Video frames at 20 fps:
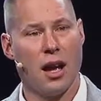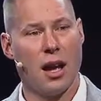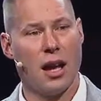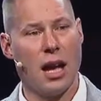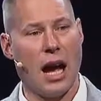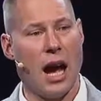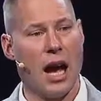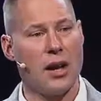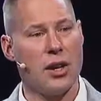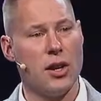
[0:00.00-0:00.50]

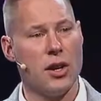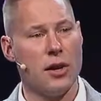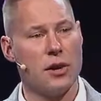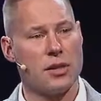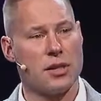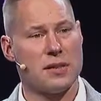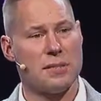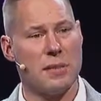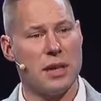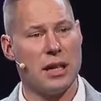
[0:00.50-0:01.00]
God
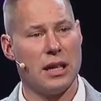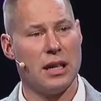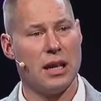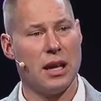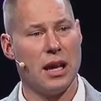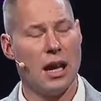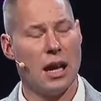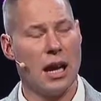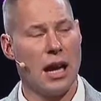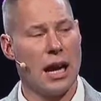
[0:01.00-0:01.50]
knows me.
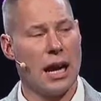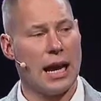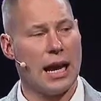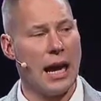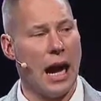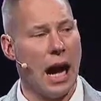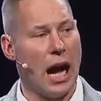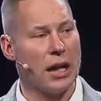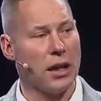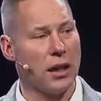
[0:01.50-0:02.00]

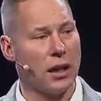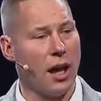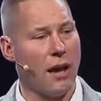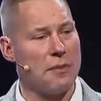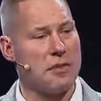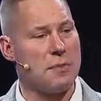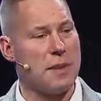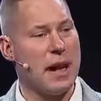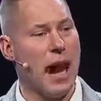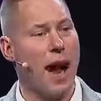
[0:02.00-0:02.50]
God
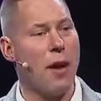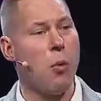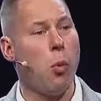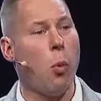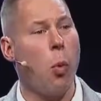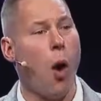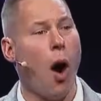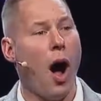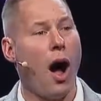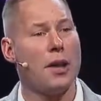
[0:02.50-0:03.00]
loves me. I
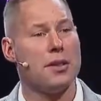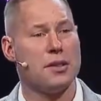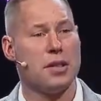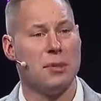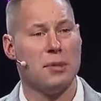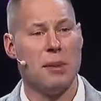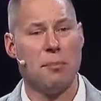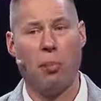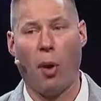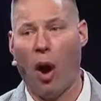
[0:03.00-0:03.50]
want to
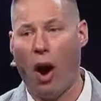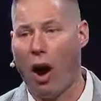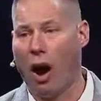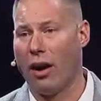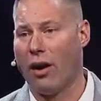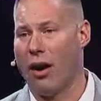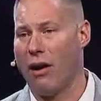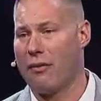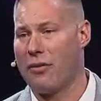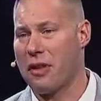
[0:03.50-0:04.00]
be
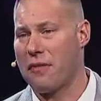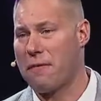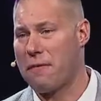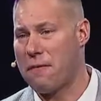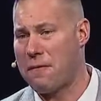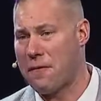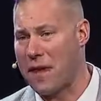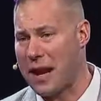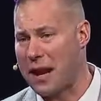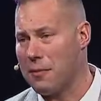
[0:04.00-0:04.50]
part of the
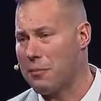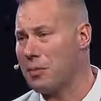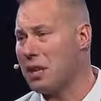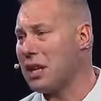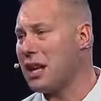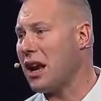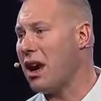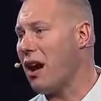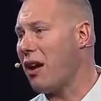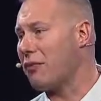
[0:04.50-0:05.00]

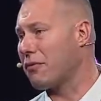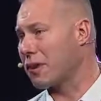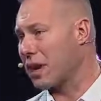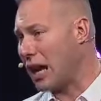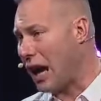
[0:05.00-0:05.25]
family of